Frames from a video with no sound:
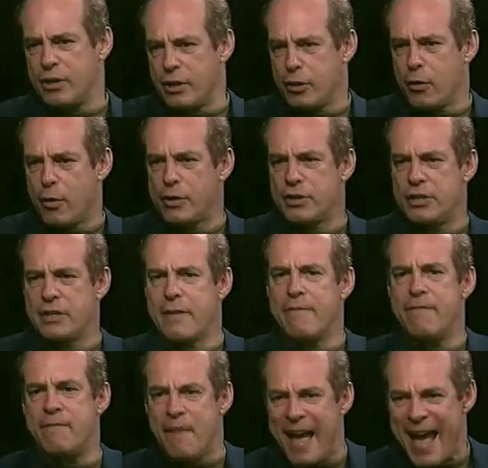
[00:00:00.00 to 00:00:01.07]
of course, is a
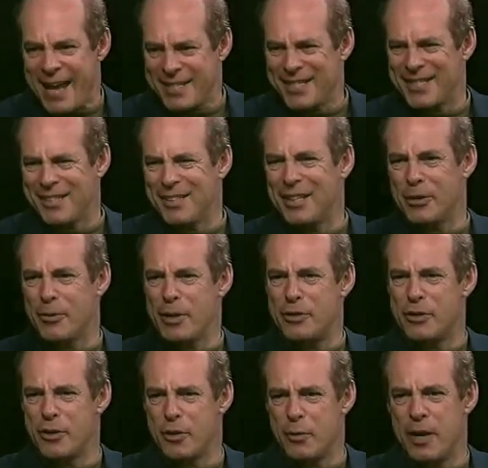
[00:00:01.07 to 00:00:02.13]
vast
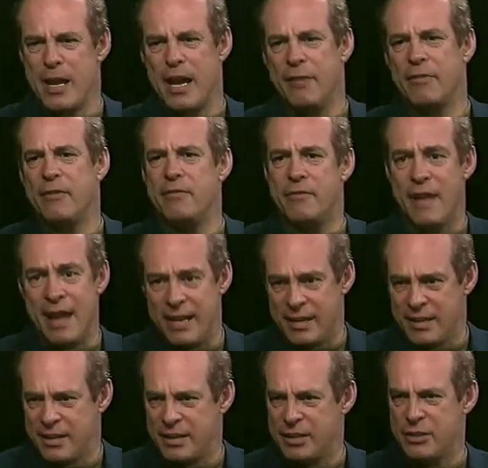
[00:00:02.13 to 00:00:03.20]
literature. We have the
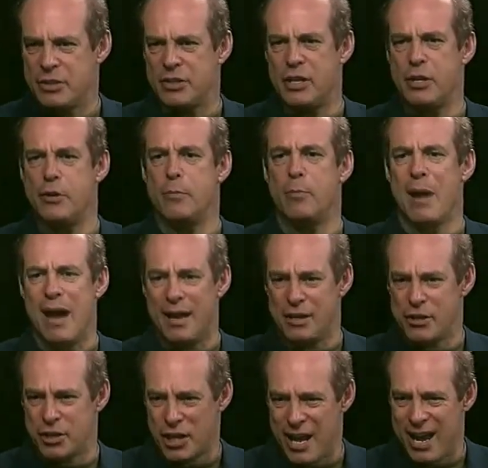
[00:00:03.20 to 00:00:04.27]
Vedas, the
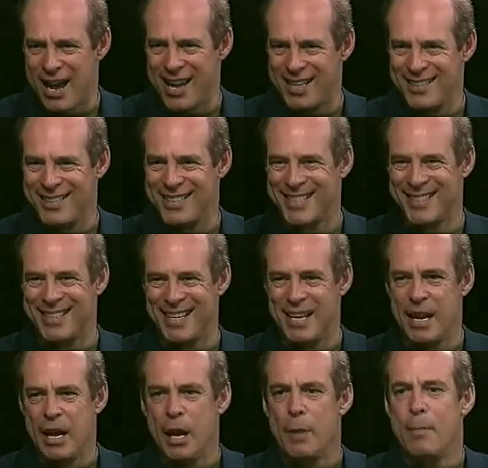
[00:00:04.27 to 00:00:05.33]
Upanishads, the
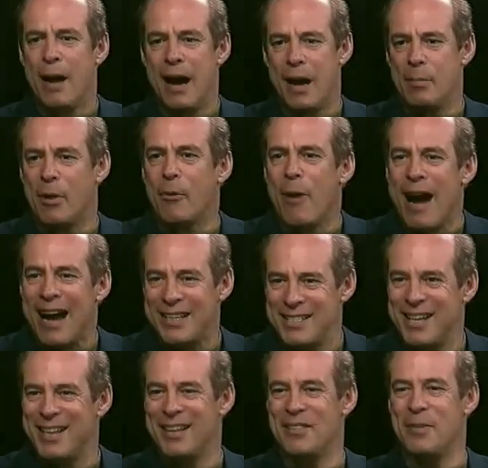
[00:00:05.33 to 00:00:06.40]

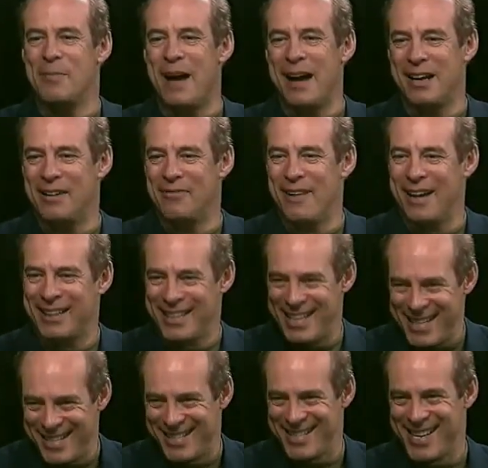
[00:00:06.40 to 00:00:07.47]
Mahabharata, the Bhagavad
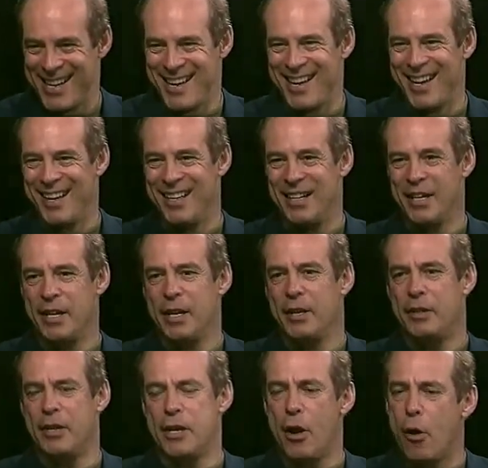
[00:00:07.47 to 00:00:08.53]
Gita,
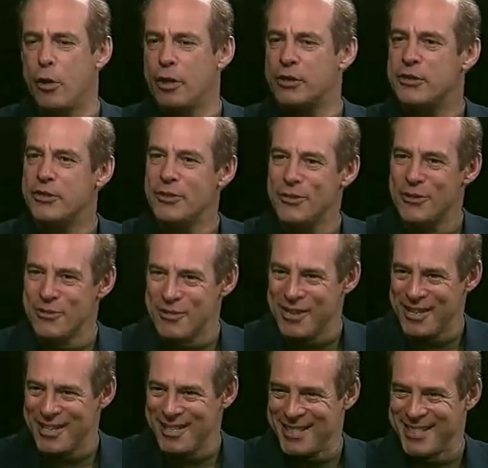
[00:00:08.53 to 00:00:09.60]
the Yoga
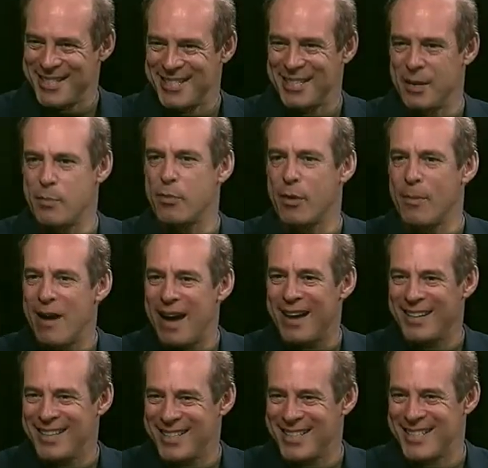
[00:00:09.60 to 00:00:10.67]
Sutras, the
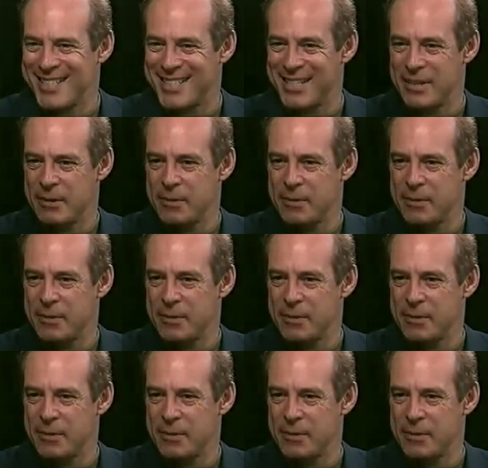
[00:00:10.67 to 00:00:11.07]
Brahmanas.